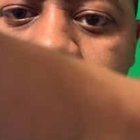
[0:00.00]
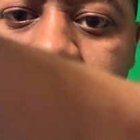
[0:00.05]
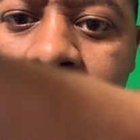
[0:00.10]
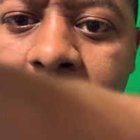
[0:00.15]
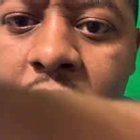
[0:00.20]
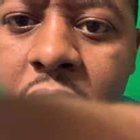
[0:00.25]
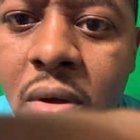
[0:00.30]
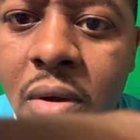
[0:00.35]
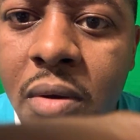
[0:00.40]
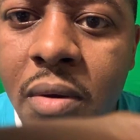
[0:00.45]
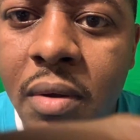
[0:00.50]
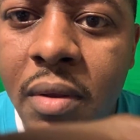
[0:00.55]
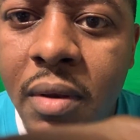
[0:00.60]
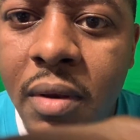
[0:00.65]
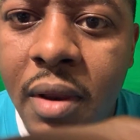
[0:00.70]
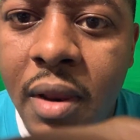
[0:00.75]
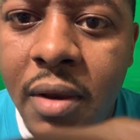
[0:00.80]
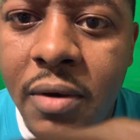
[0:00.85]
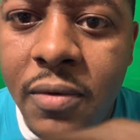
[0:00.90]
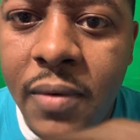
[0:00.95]
on your own.
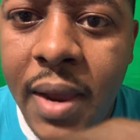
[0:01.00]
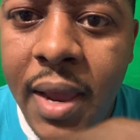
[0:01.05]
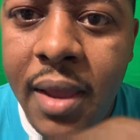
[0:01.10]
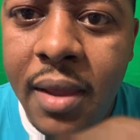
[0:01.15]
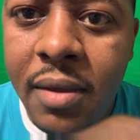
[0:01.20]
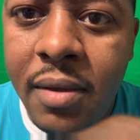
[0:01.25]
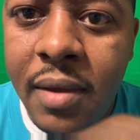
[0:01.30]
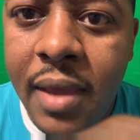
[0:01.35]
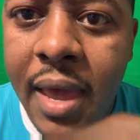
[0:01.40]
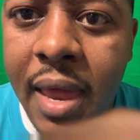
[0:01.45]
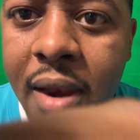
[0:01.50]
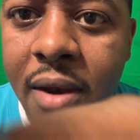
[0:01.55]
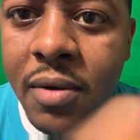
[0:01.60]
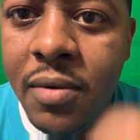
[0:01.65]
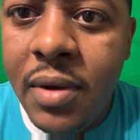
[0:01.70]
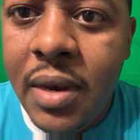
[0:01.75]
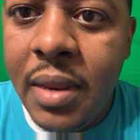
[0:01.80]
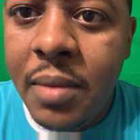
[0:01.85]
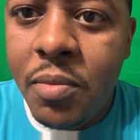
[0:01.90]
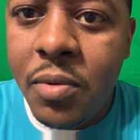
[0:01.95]
That's right. You got to
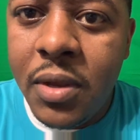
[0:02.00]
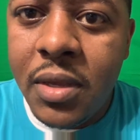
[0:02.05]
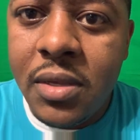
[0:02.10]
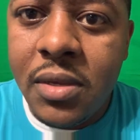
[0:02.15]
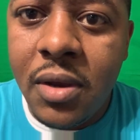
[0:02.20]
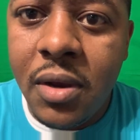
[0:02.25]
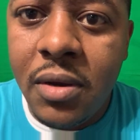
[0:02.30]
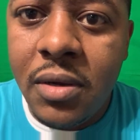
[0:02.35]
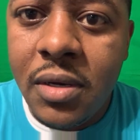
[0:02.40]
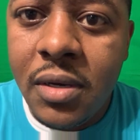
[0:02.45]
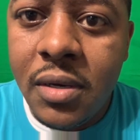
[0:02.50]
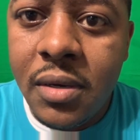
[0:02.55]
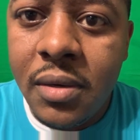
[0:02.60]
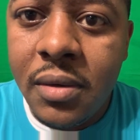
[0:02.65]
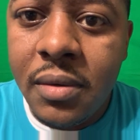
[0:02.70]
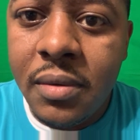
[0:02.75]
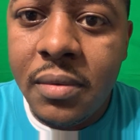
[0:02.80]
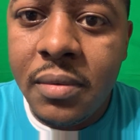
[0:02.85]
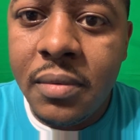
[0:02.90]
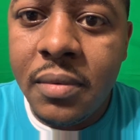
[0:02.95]
do deep research.
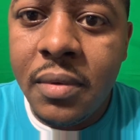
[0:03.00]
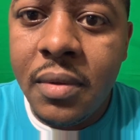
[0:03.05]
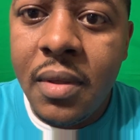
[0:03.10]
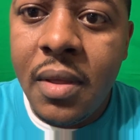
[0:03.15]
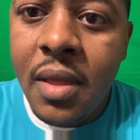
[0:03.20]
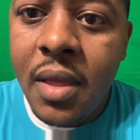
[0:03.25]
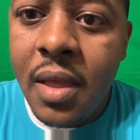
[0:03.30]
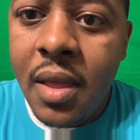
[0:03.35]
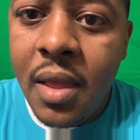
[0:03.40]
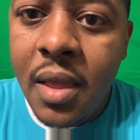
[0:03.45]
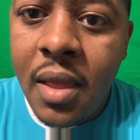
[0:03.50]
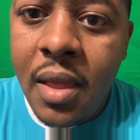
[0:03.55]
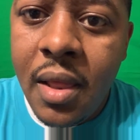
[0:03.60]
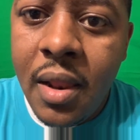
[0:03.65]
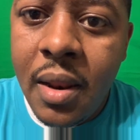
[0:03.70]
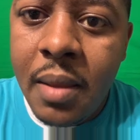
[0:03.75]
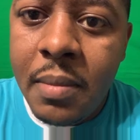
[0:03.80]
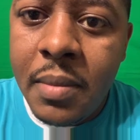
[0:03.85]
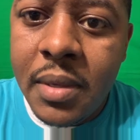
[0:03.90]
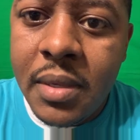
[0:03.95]

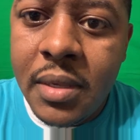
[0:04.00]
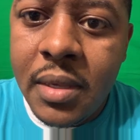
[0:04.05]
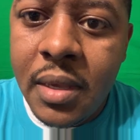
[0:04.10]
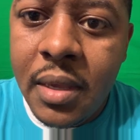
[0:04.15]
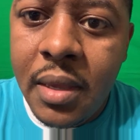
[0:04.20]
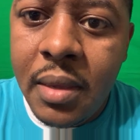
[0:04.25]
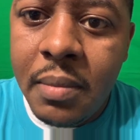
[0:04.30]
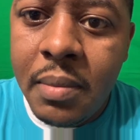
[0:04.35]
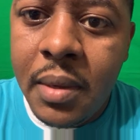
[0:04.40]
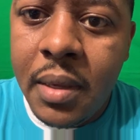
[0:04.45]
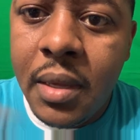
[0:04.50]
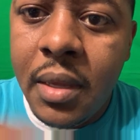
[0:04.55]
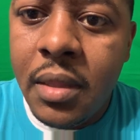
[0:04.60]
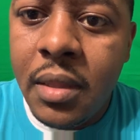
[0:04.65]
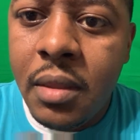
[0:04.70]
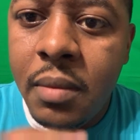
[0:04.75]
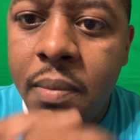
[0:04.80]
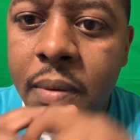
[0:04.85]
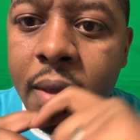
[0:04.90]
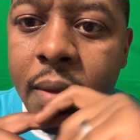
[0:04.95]
Let me see.
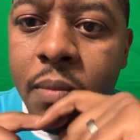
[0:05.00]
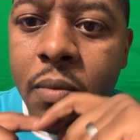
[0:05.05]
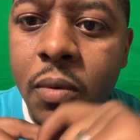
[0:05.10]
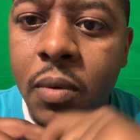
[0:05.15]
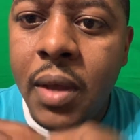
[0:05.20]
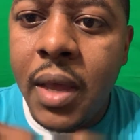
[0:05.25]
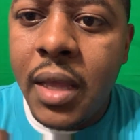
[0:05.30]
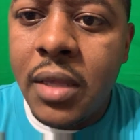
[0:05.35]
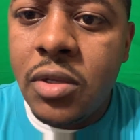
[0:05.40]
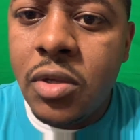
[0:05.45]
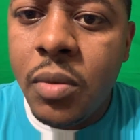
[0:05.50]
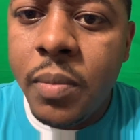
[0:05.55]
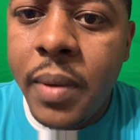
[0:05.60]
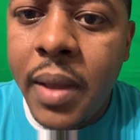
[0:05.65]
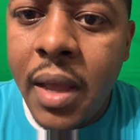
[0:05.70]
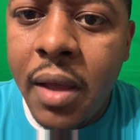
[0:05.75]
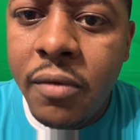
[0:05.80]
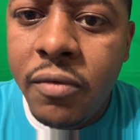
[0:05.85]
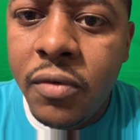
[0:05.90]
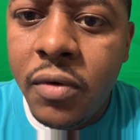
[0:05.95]
Because the people got so
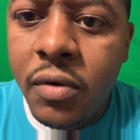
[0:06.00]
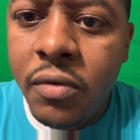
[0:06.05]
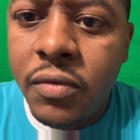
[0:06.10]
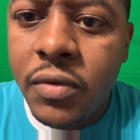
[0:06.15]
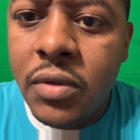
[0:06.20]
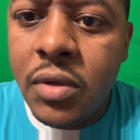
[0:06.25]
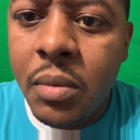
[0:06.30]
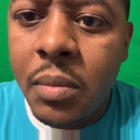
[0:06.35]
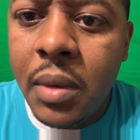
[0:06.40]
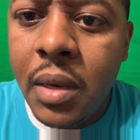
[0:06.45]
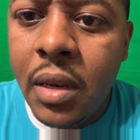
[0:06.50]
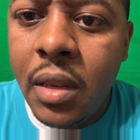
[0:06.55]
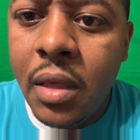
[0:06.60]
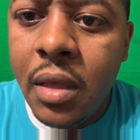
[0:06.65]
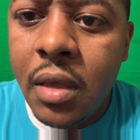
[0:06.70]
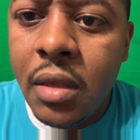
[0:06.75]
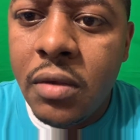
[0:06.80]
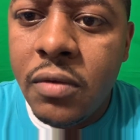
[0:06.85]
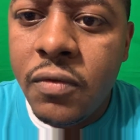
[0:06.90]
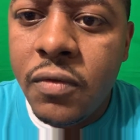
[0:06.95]
powerful over so many
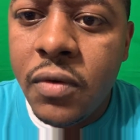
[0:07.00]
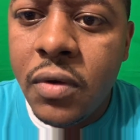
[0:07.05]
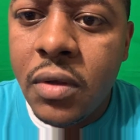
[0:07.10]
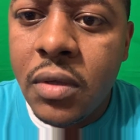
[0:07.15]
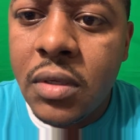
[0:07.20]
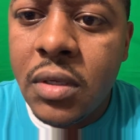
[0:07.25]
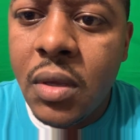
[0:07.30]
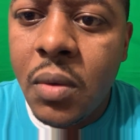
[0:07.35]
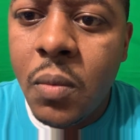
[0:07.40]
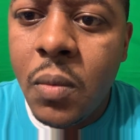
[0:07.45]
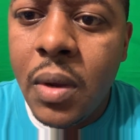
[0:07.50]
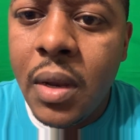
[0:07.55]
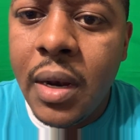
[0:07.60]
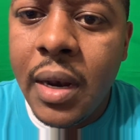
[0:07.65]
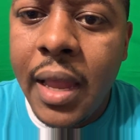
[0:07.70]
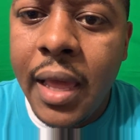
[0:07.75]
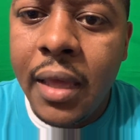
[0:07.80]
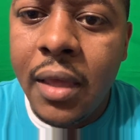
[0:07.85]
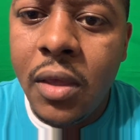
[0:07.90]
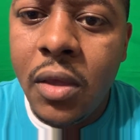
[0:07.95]
years, for
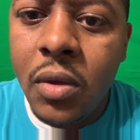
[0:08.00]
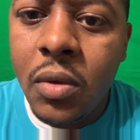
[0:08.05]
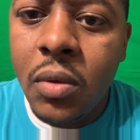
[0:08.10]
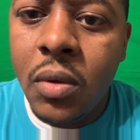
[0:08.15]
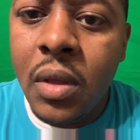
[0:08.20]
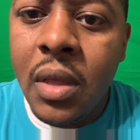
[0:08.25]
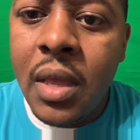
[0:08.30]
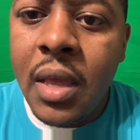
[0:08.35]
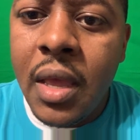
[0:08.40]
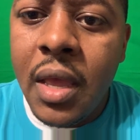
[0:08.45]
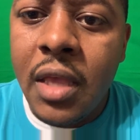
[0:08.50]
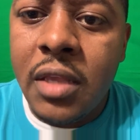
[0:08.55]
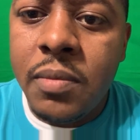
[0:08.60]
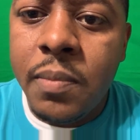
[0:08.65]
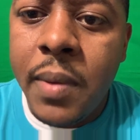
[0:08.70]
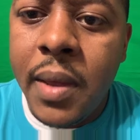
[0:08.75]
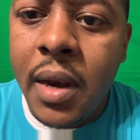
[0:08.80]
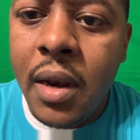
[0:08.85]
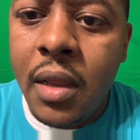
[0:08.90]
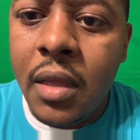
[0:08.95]
someone like you, it's
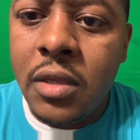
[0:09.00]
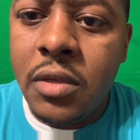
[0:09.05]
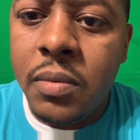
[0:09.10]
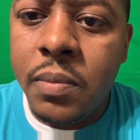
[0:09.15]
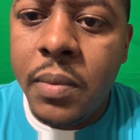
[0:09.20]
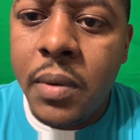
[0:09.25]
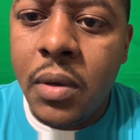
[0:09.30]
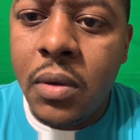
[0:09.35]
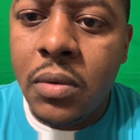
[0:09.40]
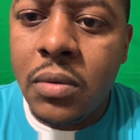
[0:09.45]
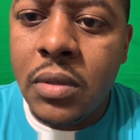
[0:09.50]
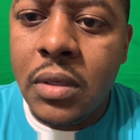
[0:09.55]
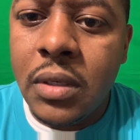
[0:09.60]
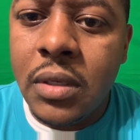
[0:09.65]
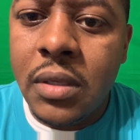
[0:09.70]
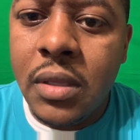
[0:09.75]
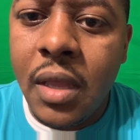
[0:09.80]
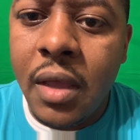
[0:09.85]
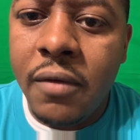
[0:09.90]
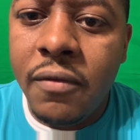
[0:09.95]
better expose the
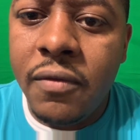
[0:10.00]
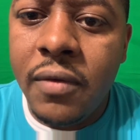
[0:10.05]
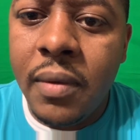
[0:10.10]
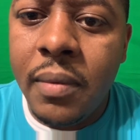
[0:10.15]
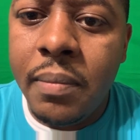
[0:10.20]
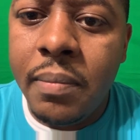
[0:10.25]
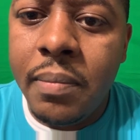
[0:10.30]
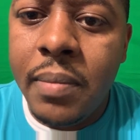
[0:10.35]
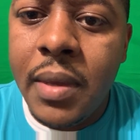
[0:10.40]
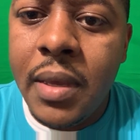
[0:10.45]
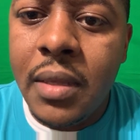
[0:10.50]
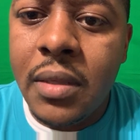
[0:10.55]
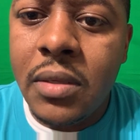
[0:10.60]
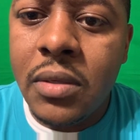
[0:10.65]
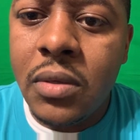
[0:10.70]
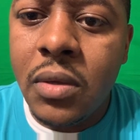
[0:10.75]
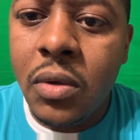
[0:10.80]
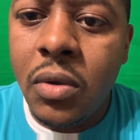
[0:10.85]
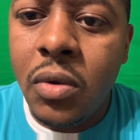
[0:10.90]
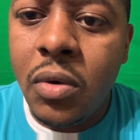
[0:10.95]
stuff and beats
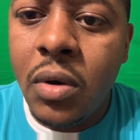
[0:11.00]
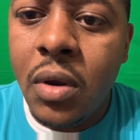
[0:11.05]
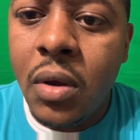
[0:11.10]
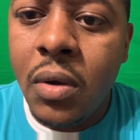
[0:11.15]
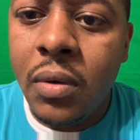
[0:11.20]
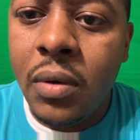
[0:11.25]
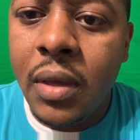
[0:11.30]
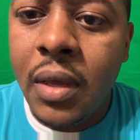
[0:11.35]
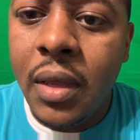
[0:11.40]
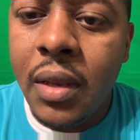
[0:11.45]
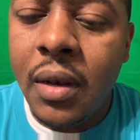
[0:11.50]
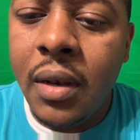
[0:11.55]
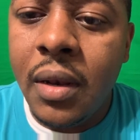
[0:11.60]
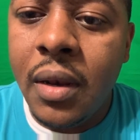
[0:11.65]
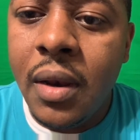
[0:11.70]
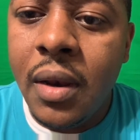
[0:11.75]
so you don't get